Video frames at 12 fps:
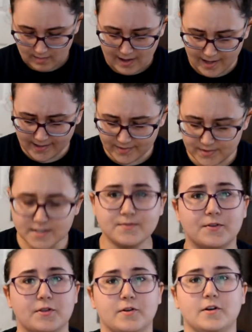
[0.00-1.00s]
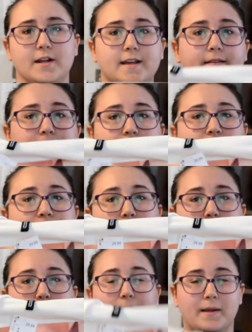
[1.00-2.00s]
I got this for 30 by
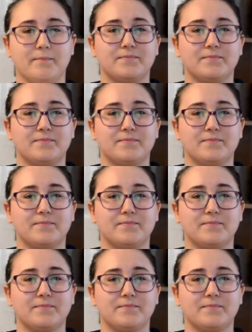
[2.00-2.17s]
the way.